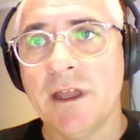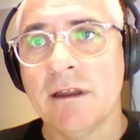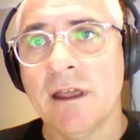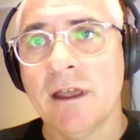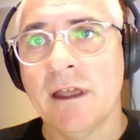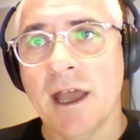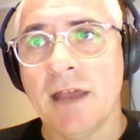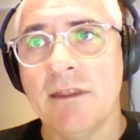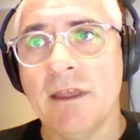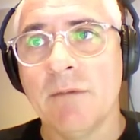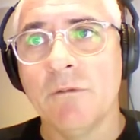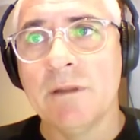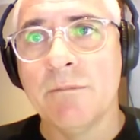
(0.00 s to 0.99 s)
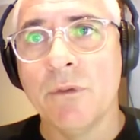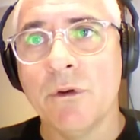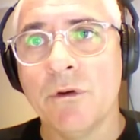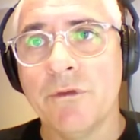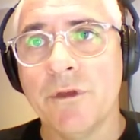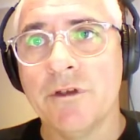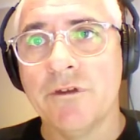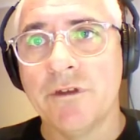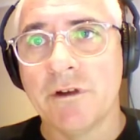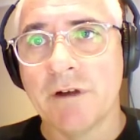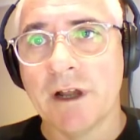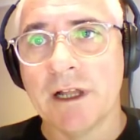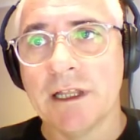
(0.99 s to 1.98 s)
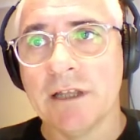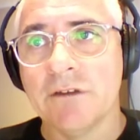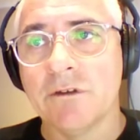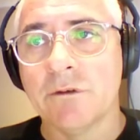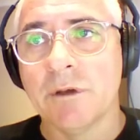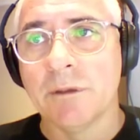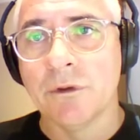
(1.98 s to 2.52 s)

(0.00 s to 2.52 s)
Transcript: and then we'll import those directly into QuickBooks